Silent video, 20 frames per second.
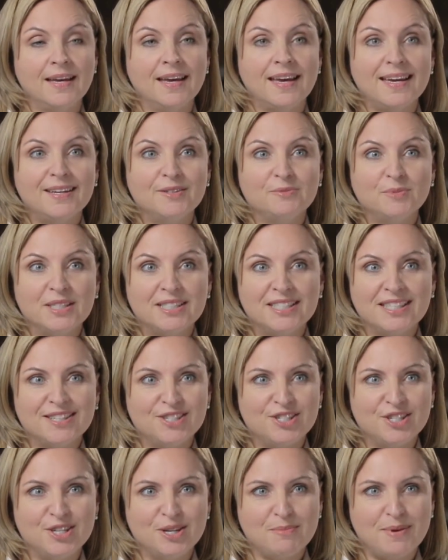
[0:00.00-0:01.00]
And we did the
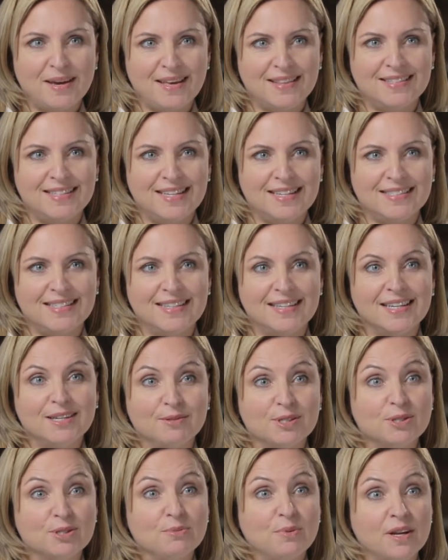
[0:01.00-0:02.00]
Genopath testing. He
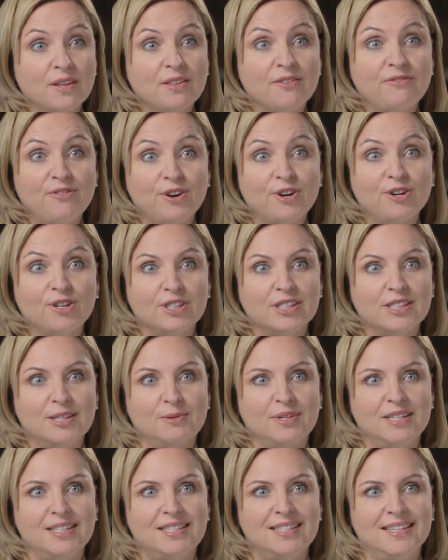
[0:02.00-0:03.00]
was one of the first that
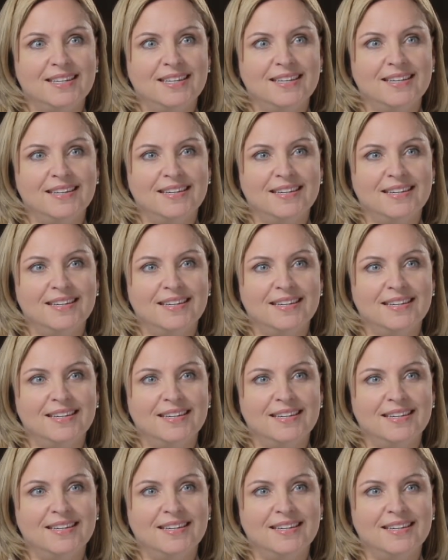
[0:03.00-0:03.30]
we did,